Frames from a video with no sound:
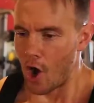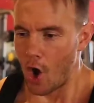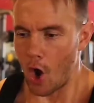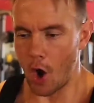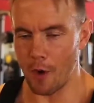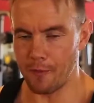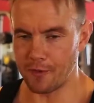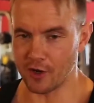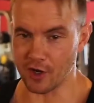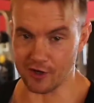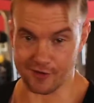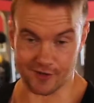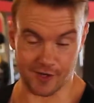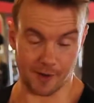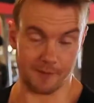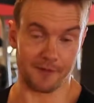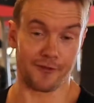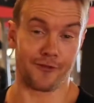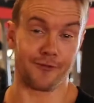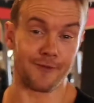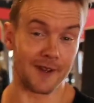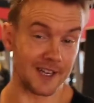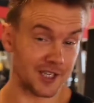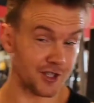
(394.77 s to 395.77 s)
Hope you got some
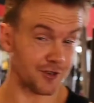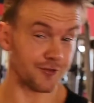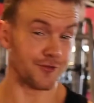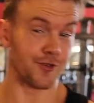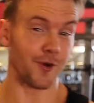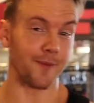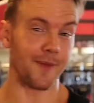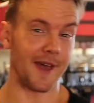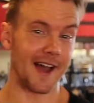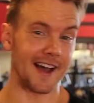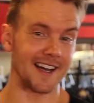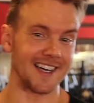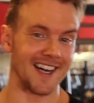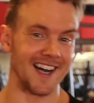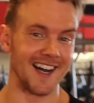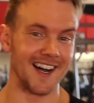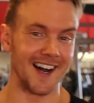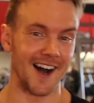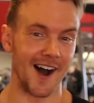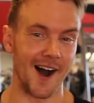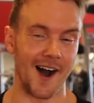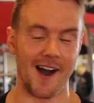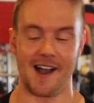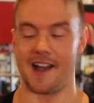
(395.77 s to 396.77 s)
information from that.
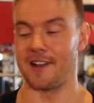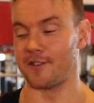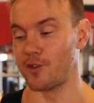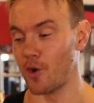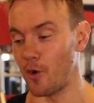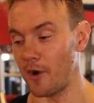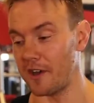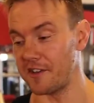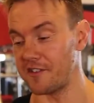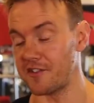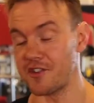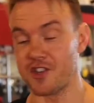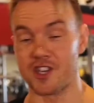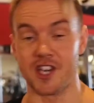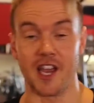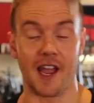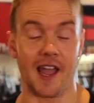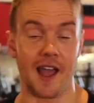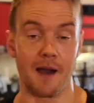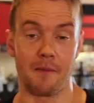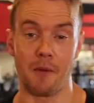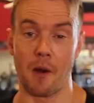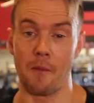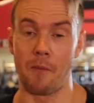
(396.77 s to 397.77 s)
As always, you can
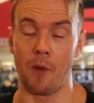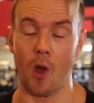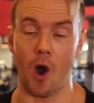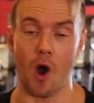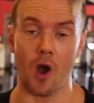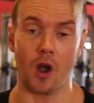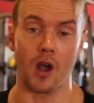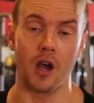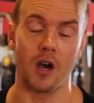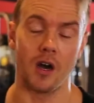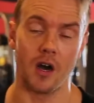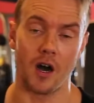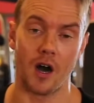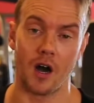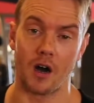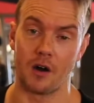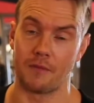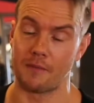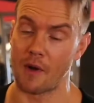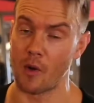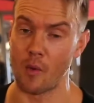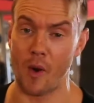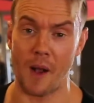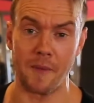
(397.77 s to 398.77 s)
check out my blog,
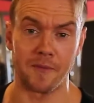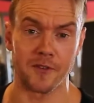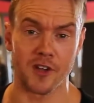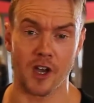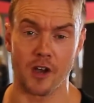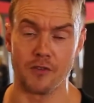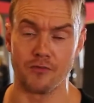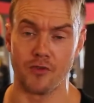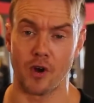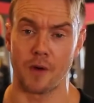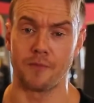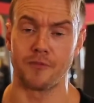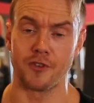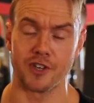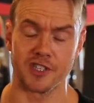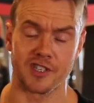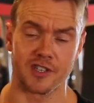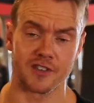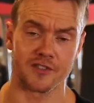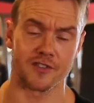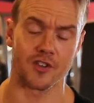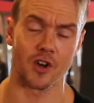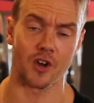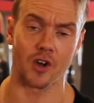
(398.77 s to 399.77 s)
my website,
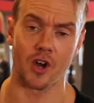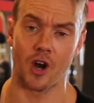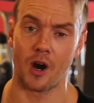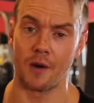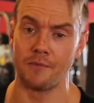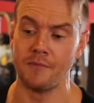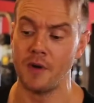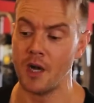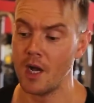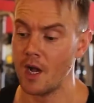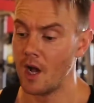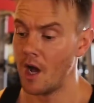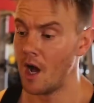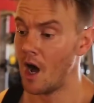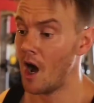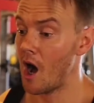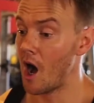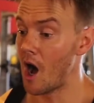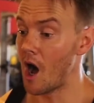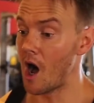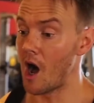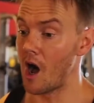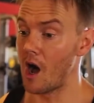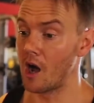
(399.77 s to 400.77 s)
robriches.com.
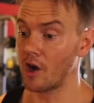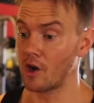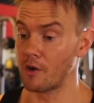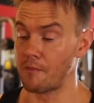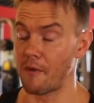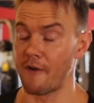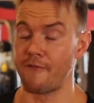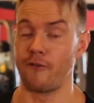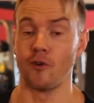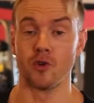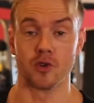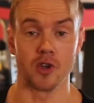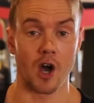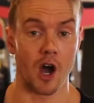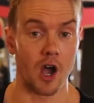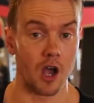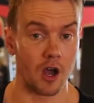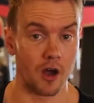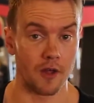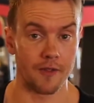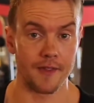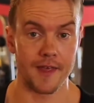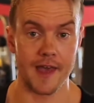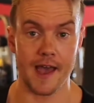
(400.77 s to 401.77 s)
Got my full
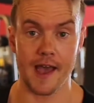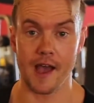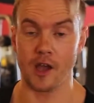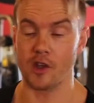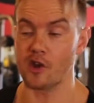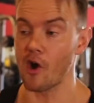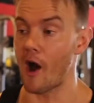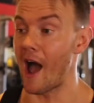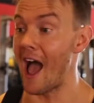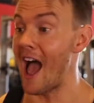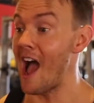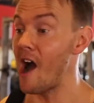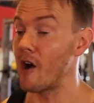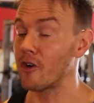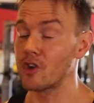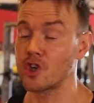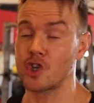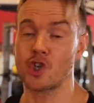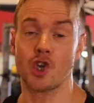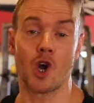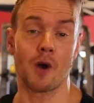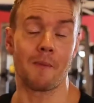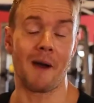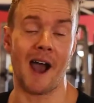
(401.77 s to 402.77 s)
diet on there, got how to
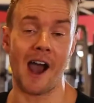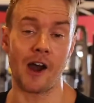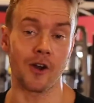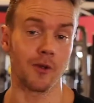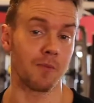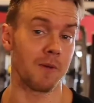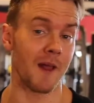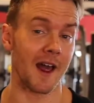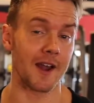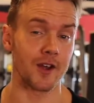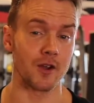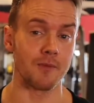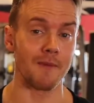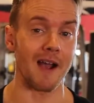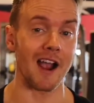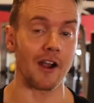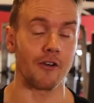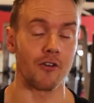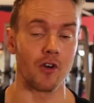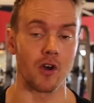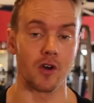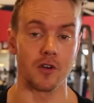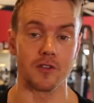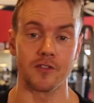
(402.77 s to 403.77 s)
shop, how to plan your
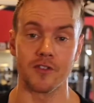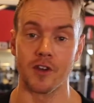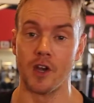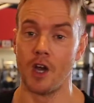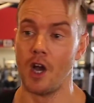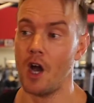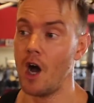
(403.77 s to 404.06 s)
macros,